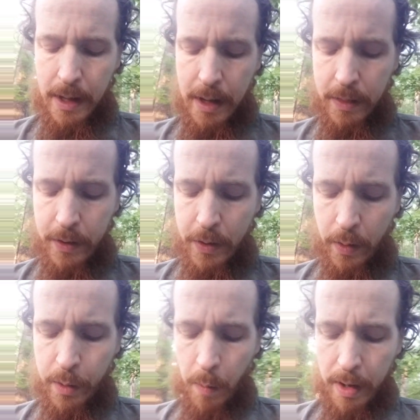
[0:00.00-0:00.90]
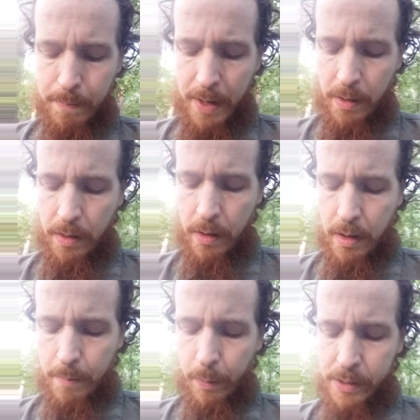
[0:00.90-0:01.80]
and the dirty white beard
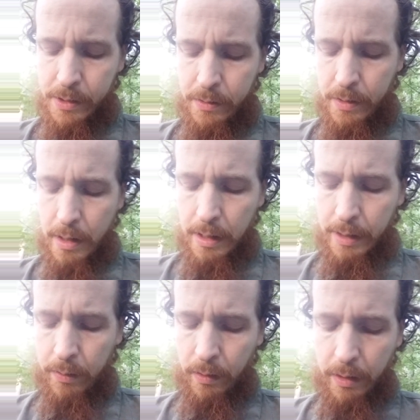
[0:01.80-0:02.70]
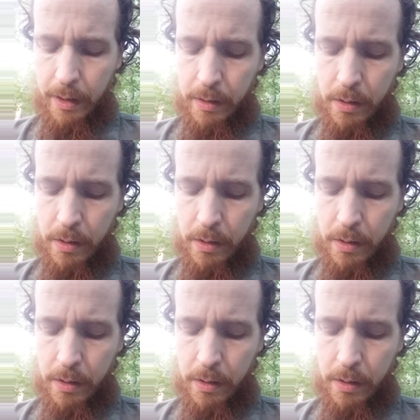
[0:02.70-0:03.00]
bristled electrically.